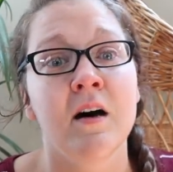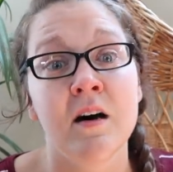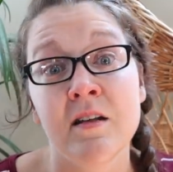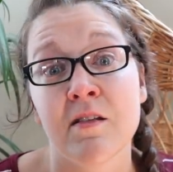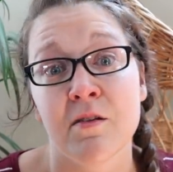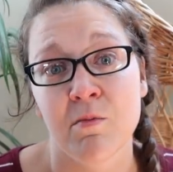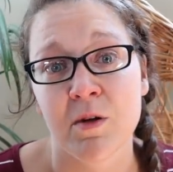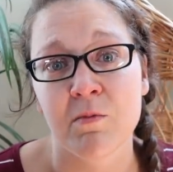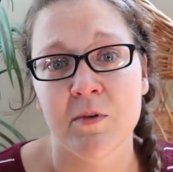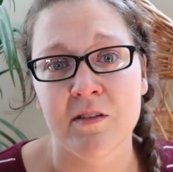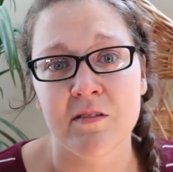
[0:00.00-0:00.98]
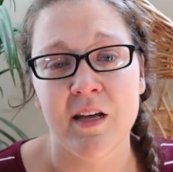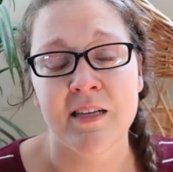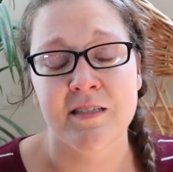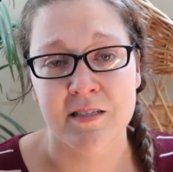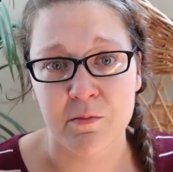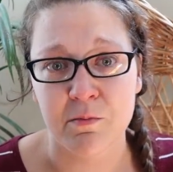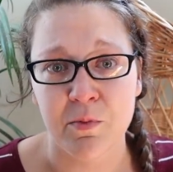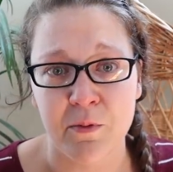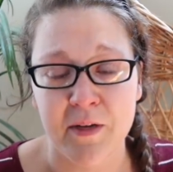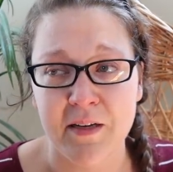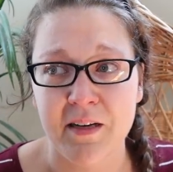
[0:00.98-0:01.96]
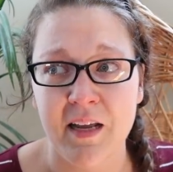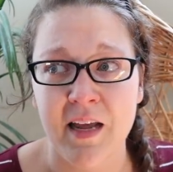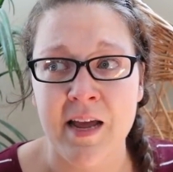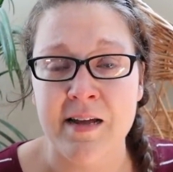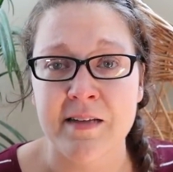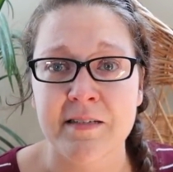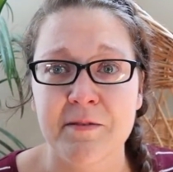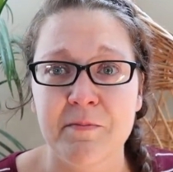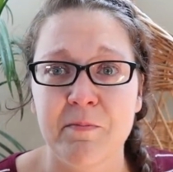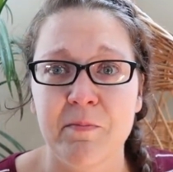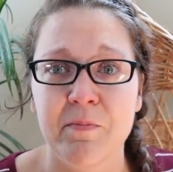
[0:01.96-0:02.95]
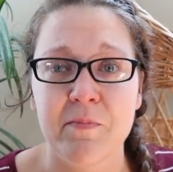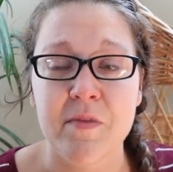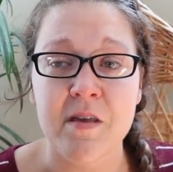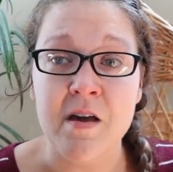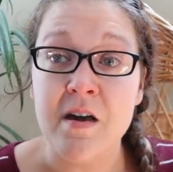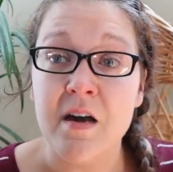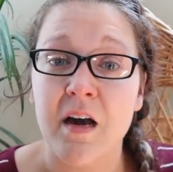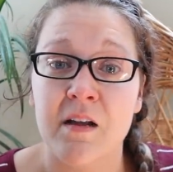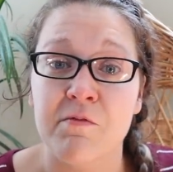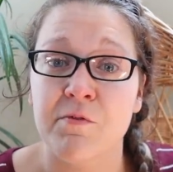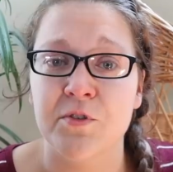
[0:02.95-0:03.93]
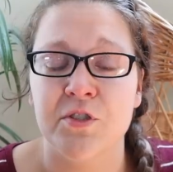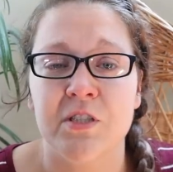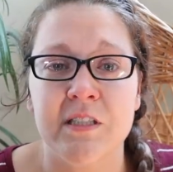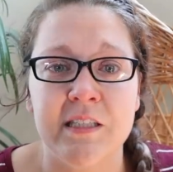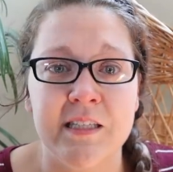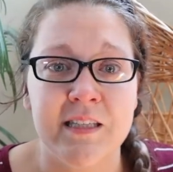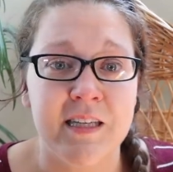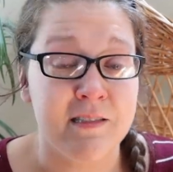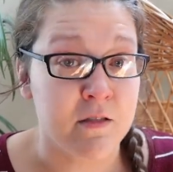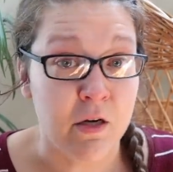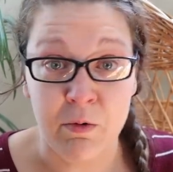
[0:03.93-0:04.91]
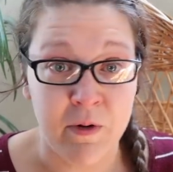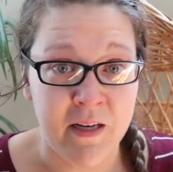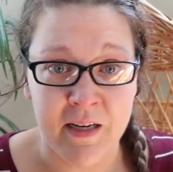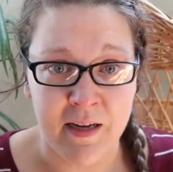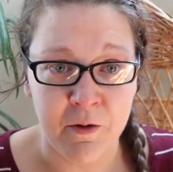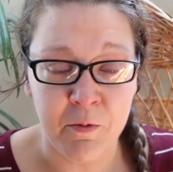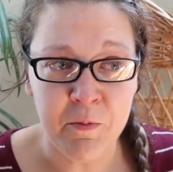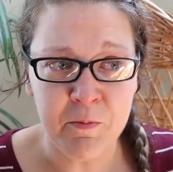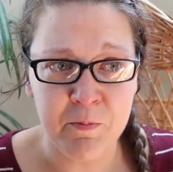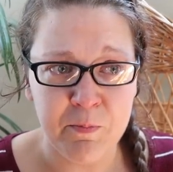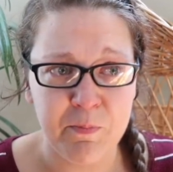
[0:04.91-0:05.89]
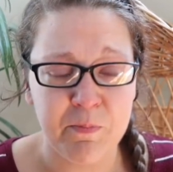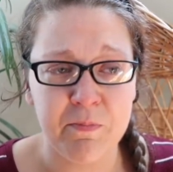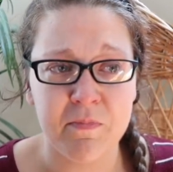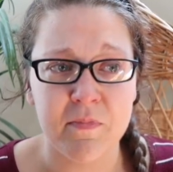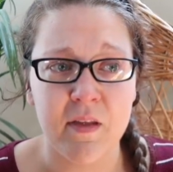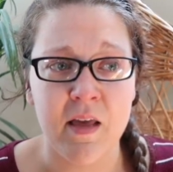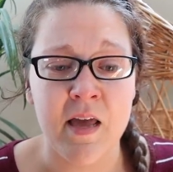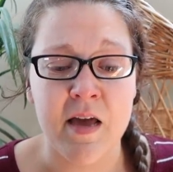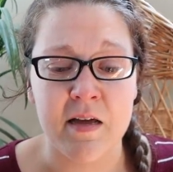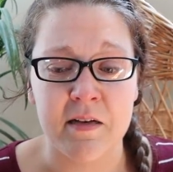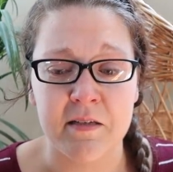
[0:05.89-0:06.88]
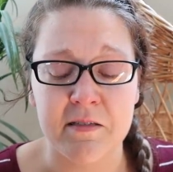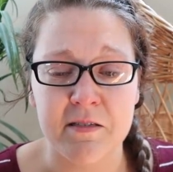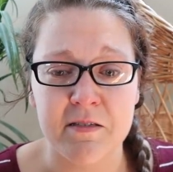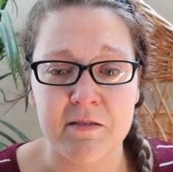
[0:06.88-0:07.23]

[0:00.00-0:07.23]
another one will at some point. And unfortunately, that's not right now. And